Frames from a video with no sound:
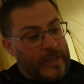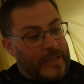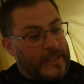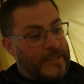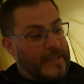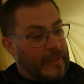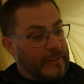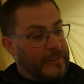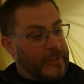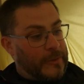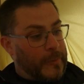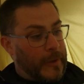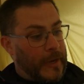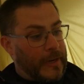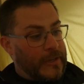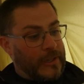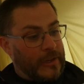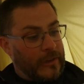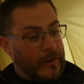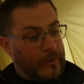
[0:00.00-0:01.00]
delta
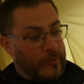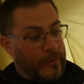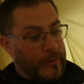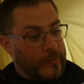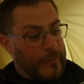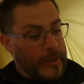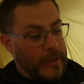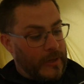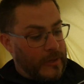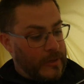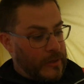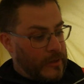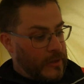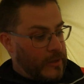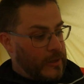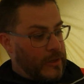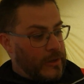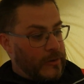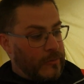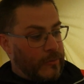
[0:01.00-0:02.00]
pegs along with me,
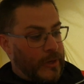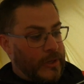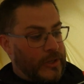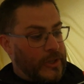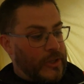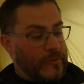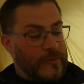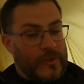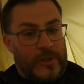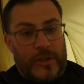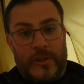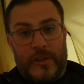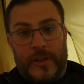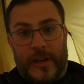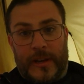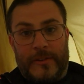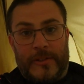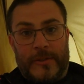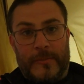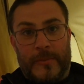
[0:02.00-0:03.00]
which have turned
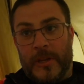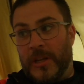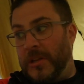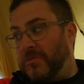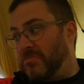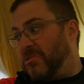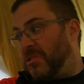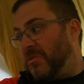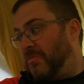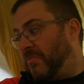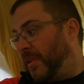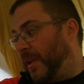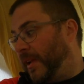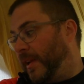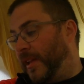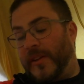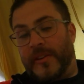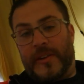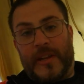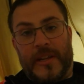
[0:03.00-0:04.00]
out to be
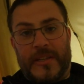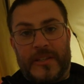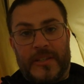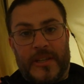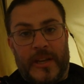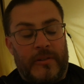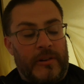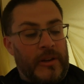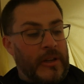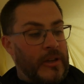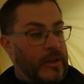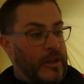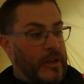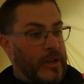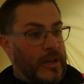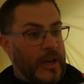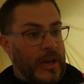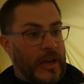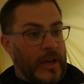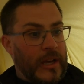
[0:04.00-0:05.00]
completely unnecessary,
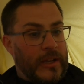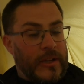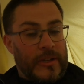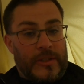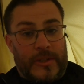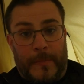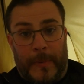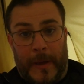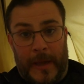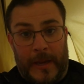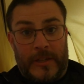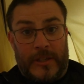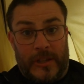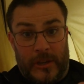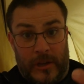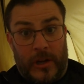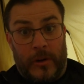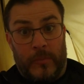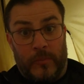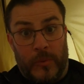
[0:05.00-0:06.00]
because the pegs that
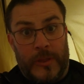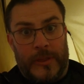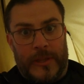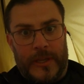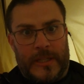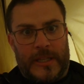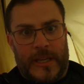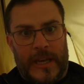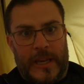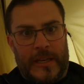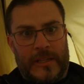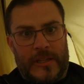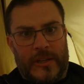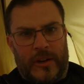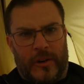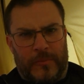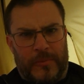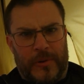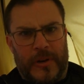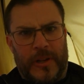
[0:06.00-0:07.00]
come with this tent
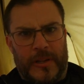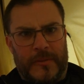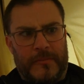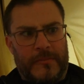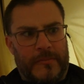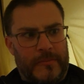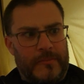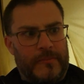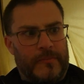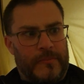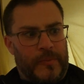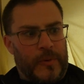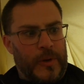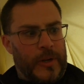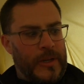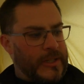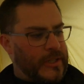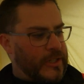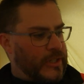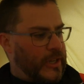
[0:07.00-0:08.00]
are
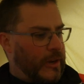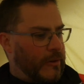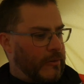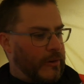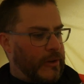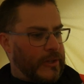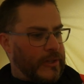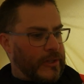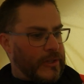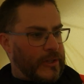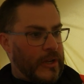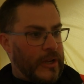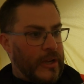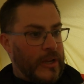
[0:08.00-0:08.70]
pretty serious